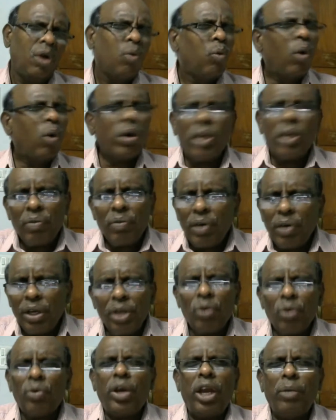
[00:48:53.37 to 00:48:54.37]
Whatever
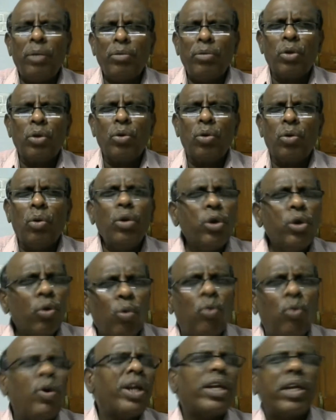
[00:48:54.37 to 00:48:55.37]
you came to know, you
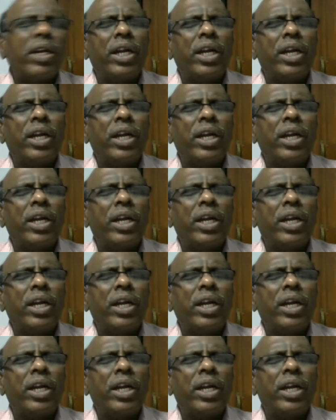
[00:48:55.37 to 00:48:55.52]
work